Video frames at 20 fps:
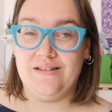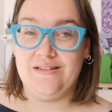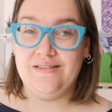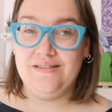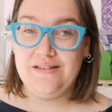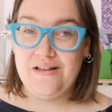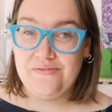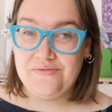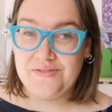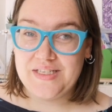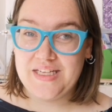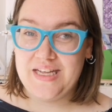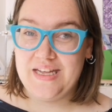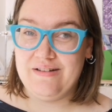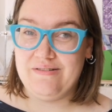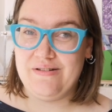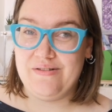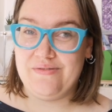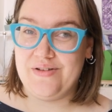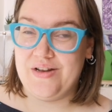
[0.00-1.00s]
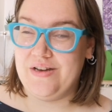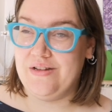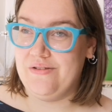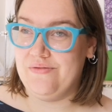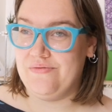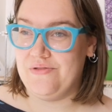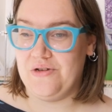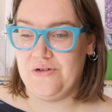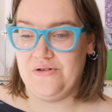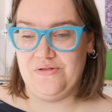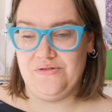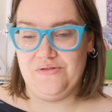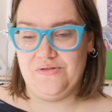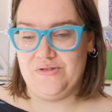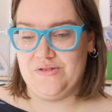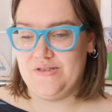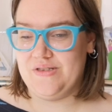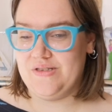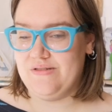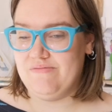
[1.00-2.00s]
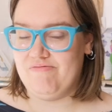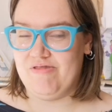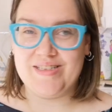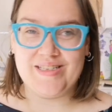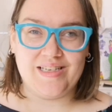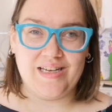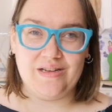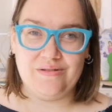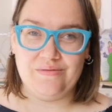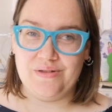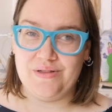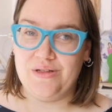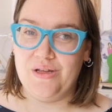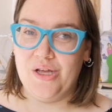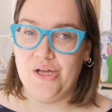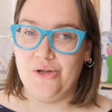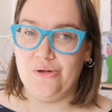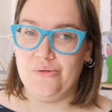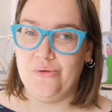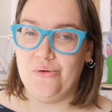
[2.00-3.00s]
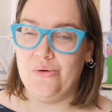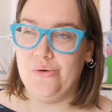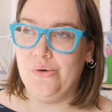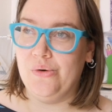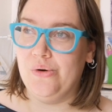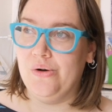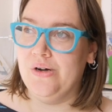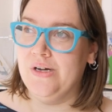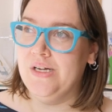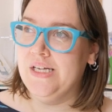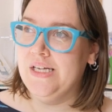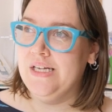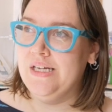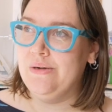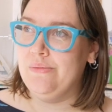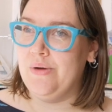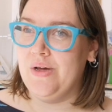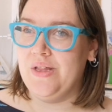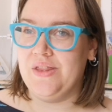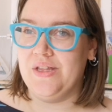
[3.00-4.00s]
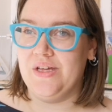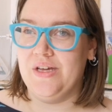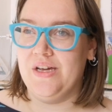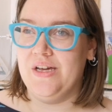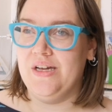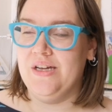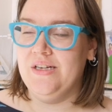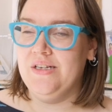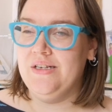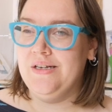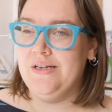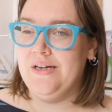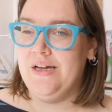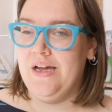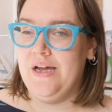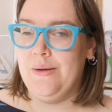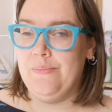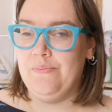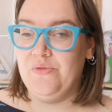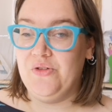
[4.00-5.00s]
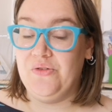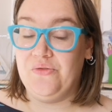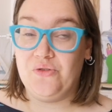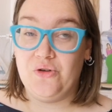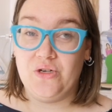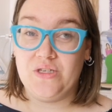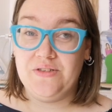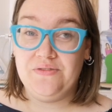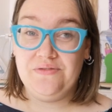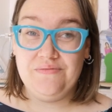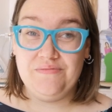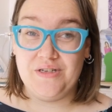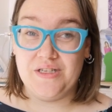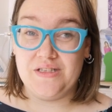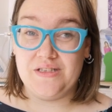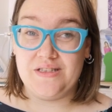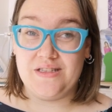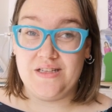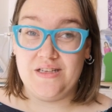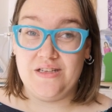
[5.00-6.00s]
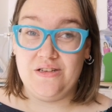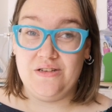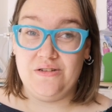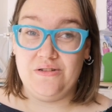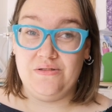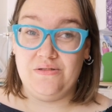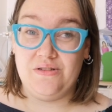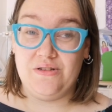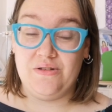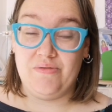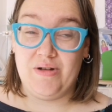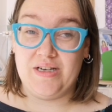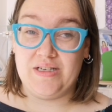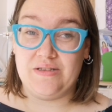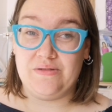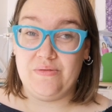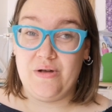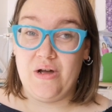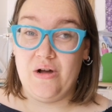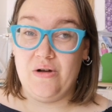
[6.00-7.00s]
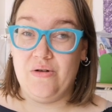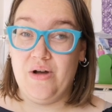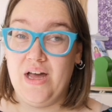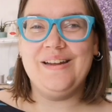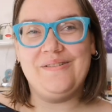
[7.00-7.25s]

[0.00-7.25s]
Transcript: I'd love to hear if any of those resonate with you, or whether you've got different ones that you add as well.